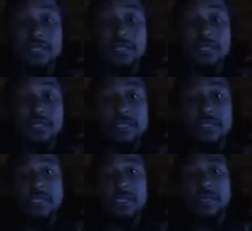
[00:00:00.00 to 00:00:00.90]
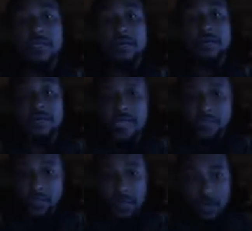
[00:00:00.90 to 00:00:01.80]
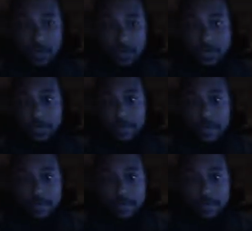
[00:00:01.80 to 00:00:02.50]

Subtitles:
year. Now that's where the whole term